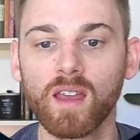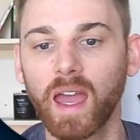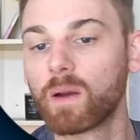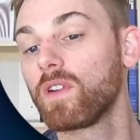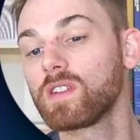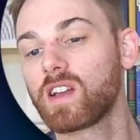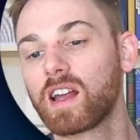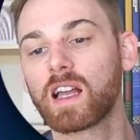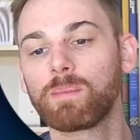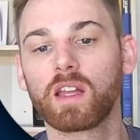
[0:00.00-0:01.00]
And we've also
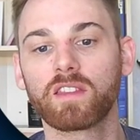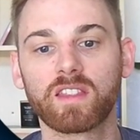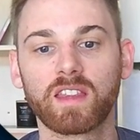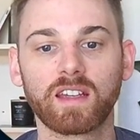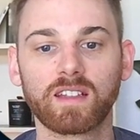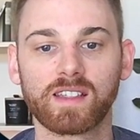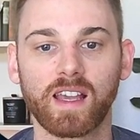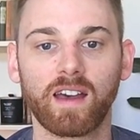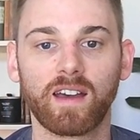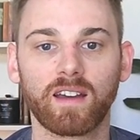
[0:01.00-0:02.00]
got a couple other things
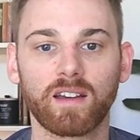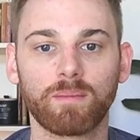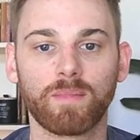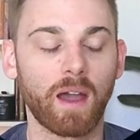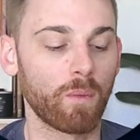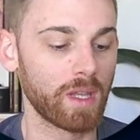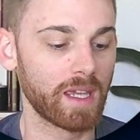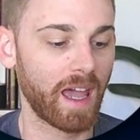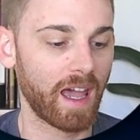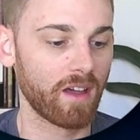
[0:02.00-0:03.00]
that we
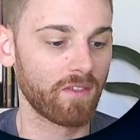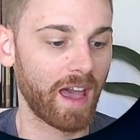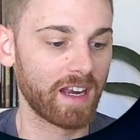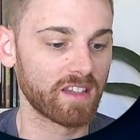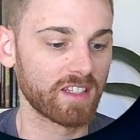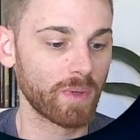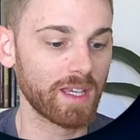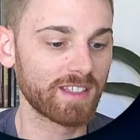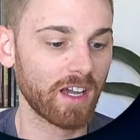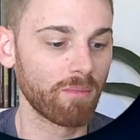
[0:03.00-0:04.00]
have added this
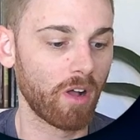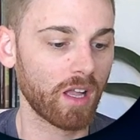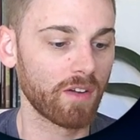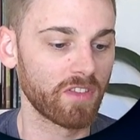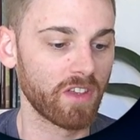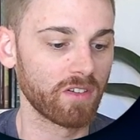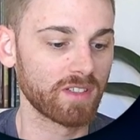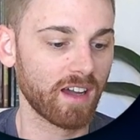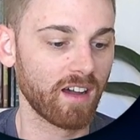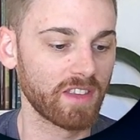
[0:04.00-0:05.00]
week, so I'll cover
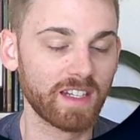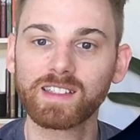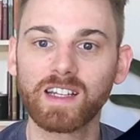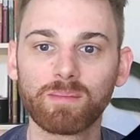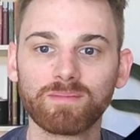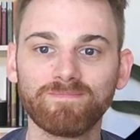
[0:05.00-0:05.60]
those on the desktop.